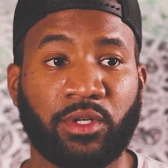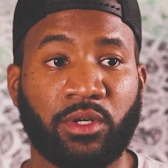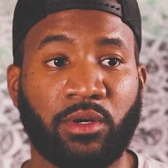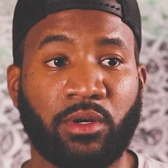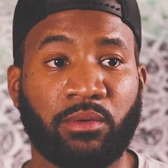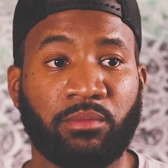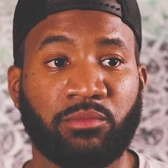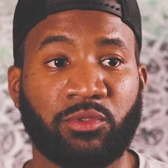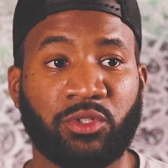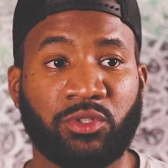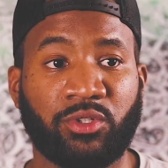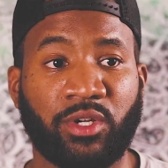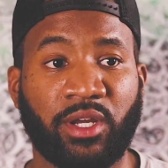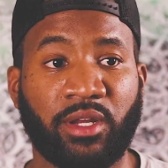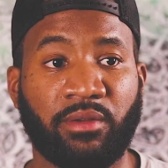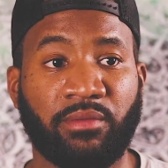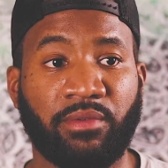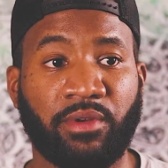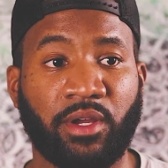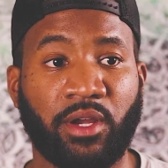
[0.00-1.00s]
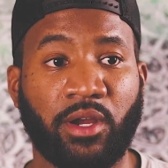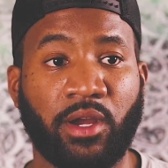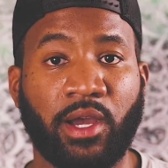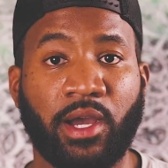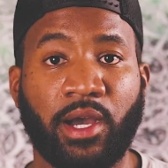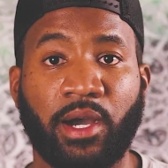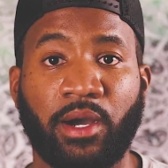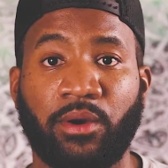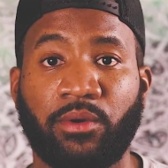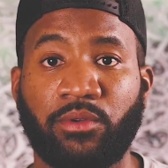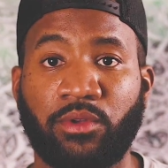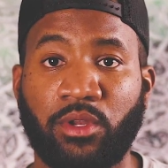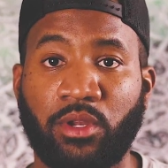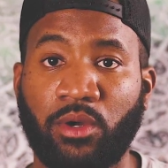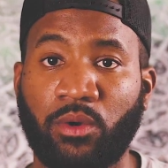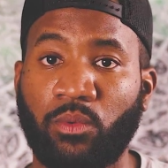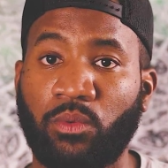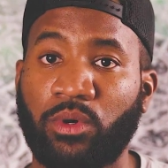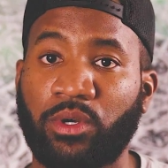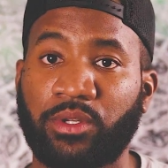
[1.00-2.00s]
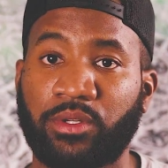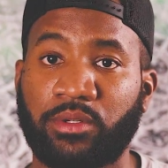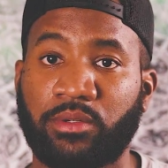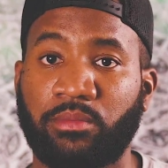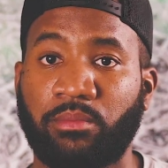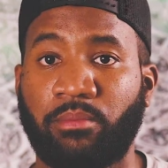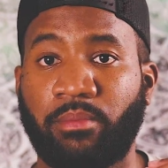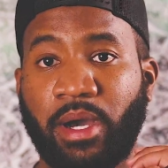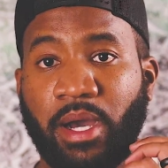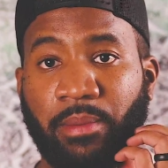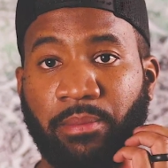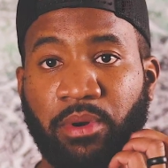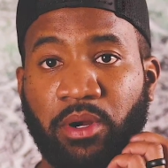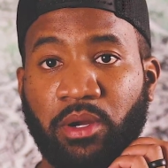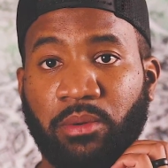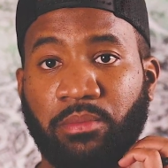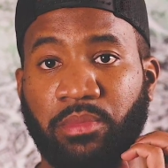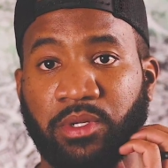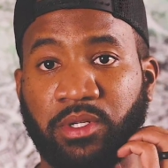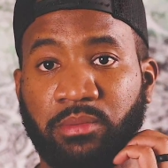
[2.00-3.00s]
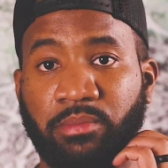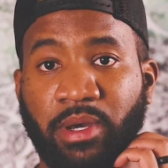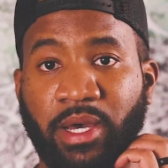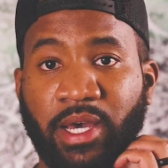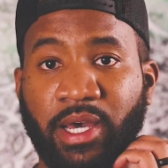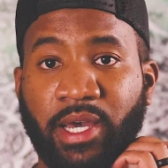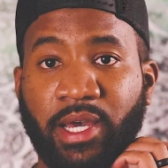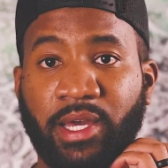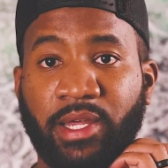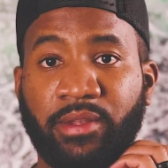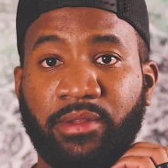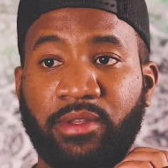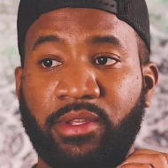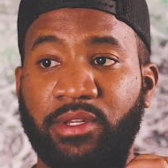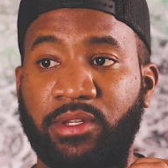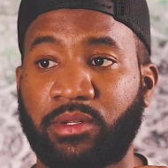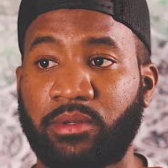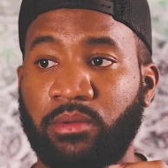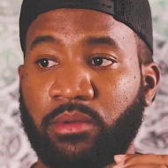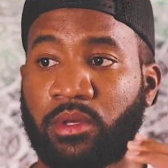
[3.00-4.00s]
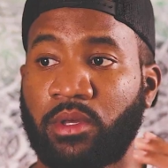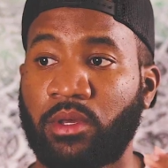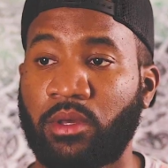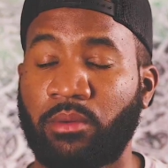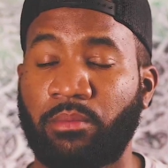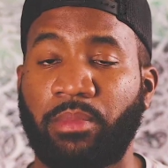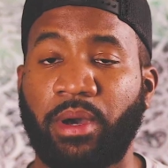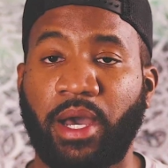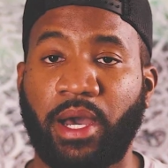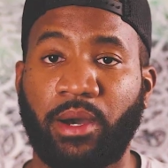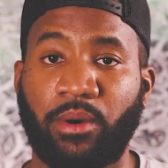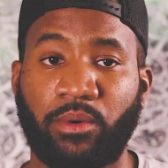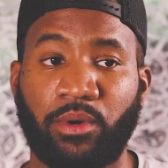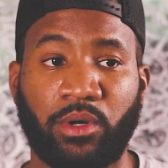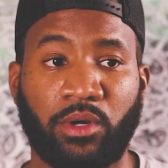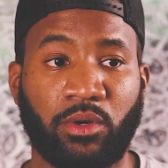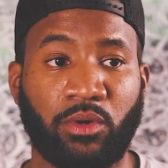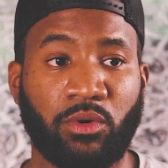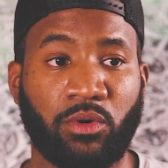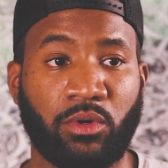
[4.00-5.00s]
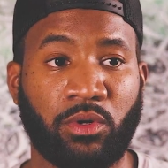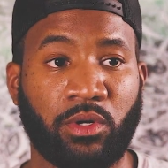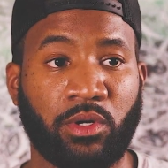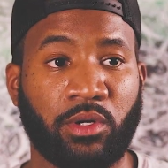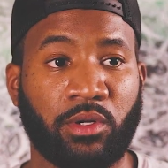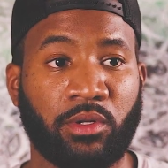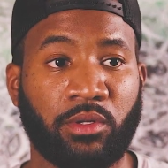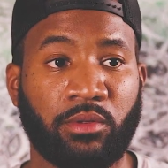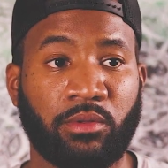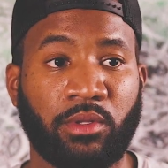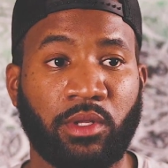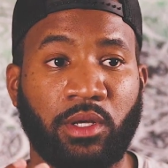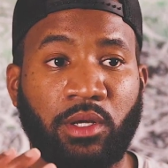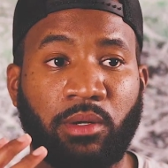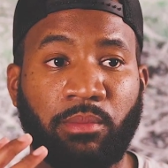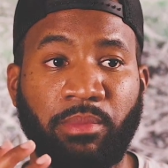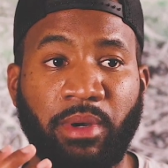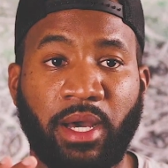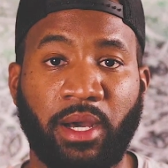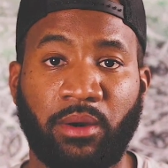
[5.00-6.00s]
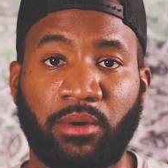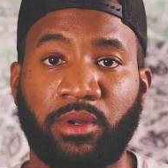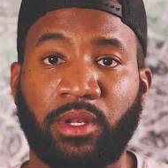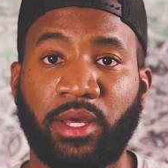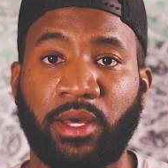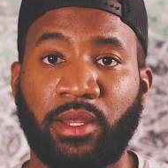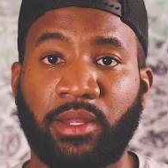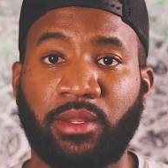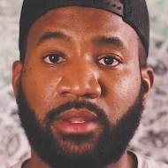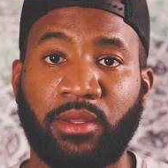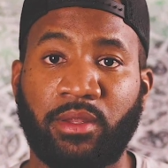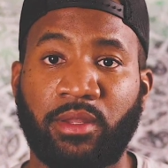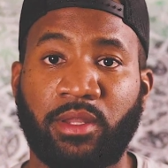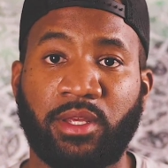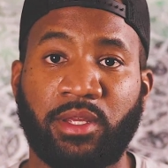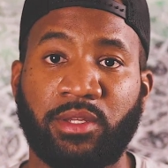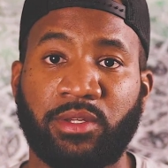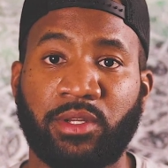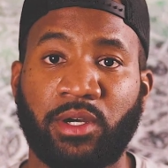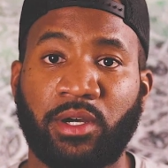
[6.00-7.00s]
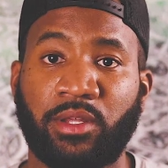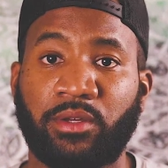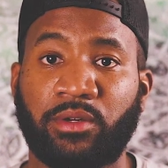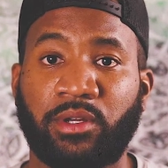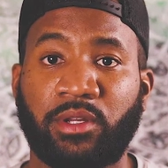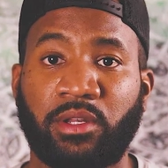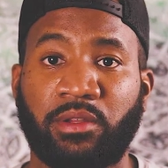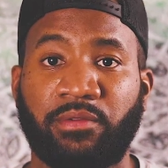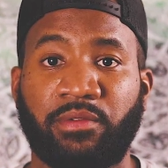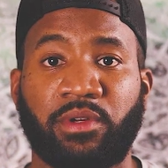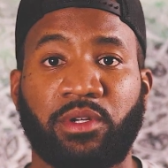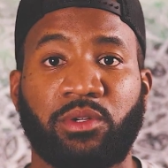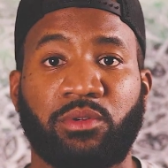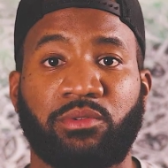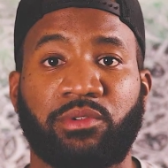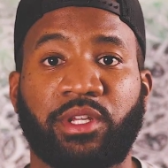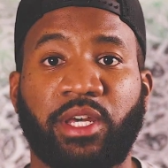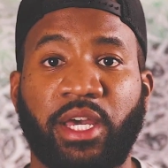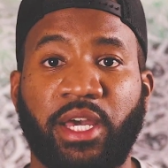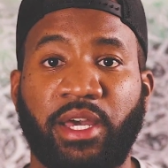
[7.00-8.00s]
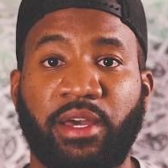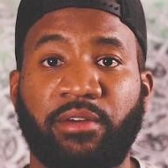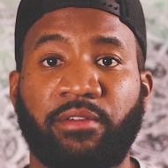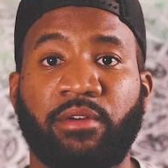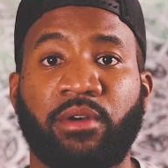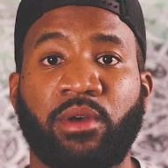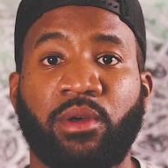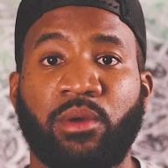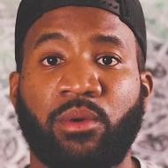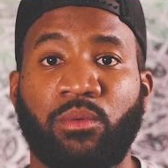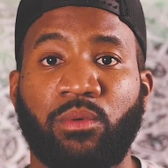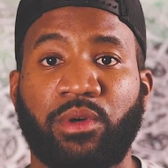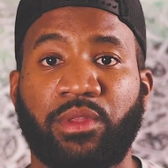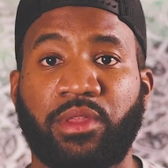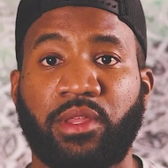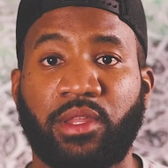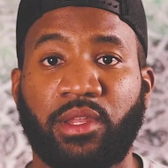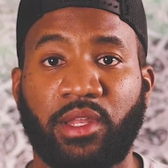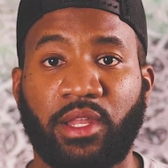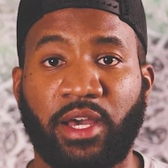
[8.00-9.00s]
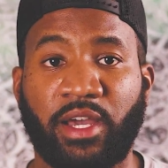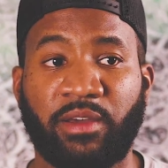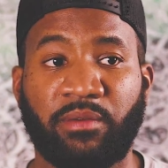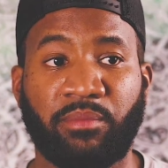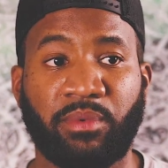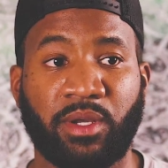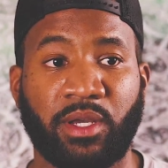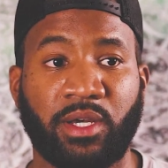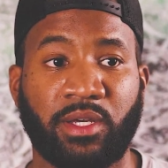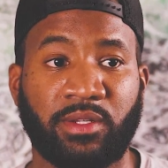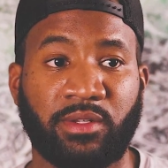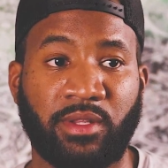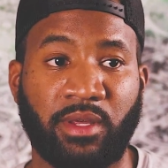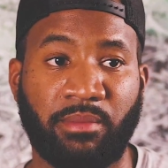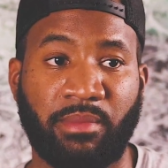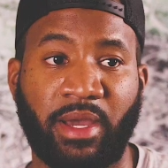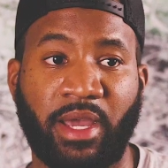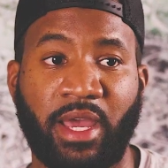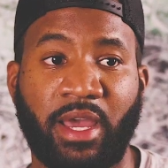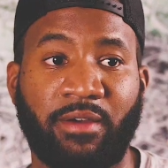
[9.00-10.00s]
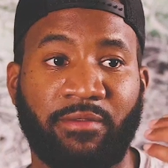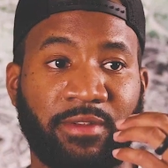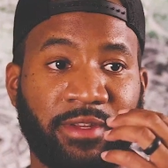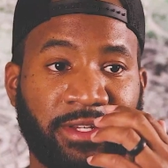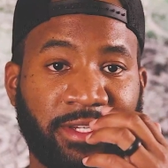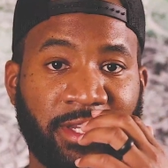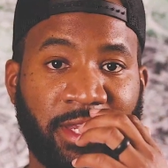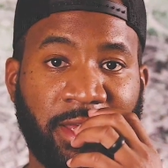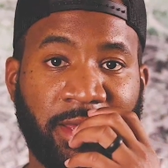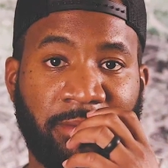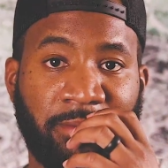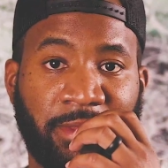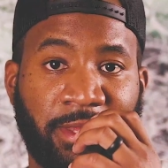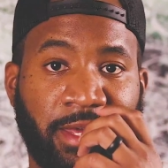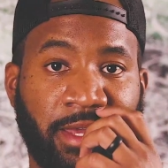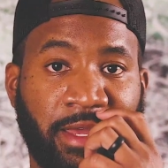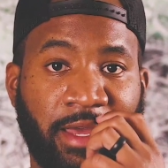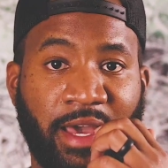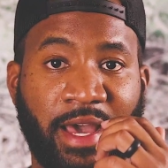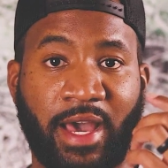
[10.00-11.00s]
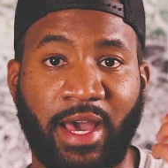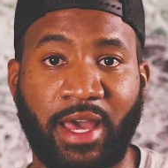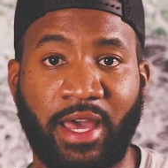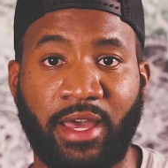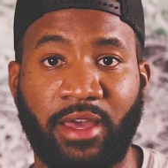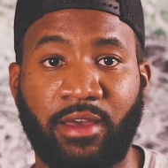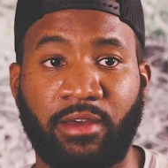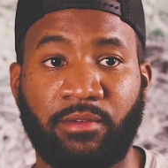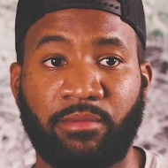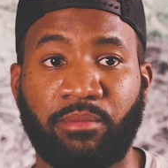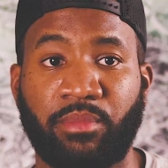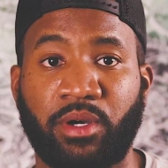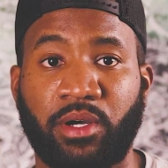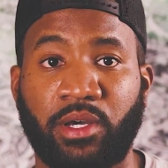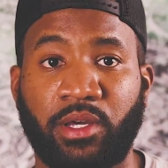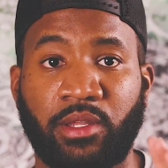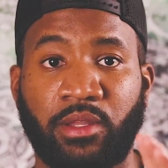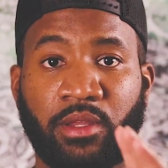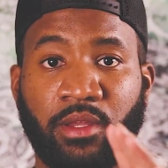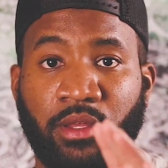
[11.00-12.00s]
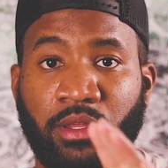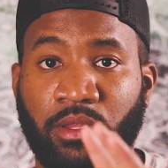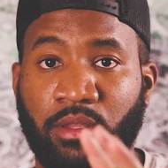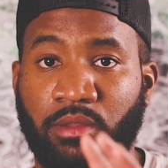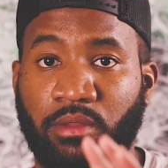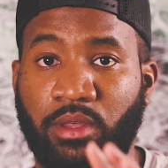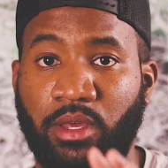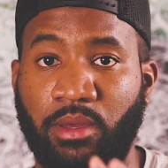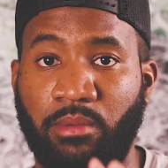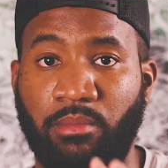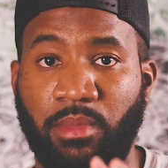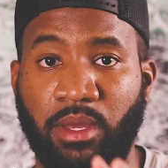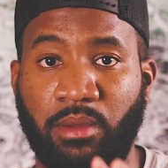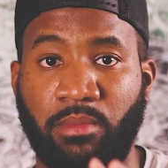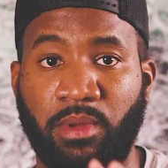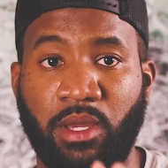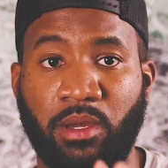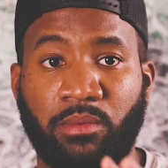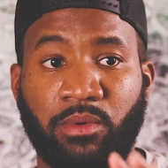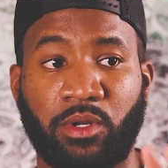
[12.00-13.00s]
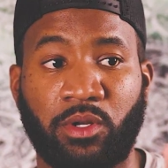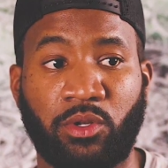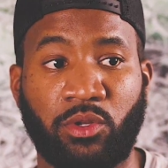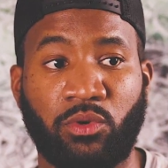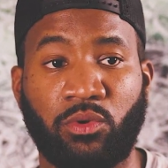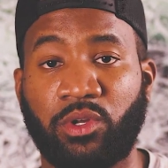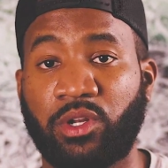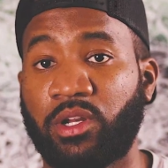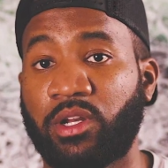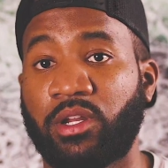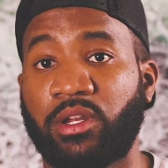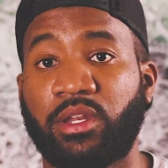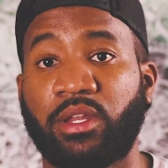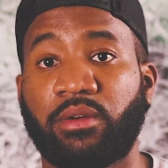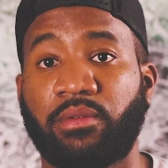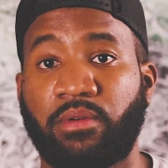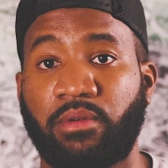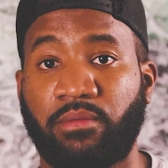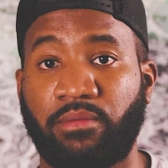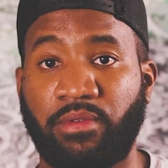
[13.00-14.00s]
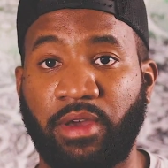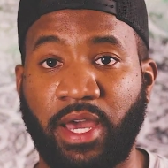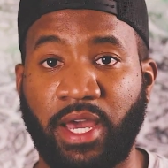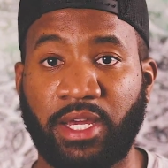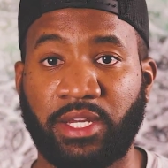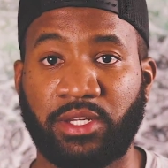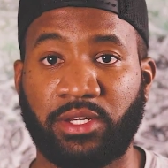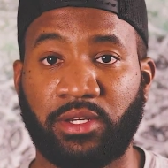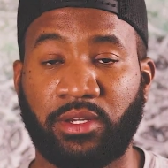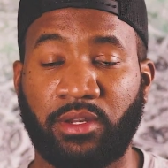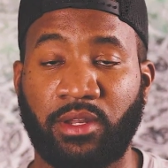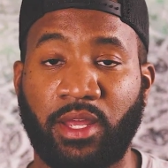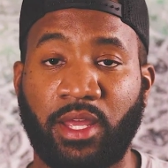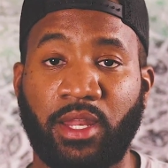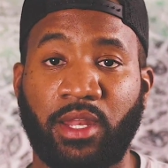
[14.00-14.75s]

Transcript: So I'm just trying to figure out, what's my purpose behind this power, or the power that these other individuals have within life, because they might have the same thing I have, but they may be able to do it in a different fashion.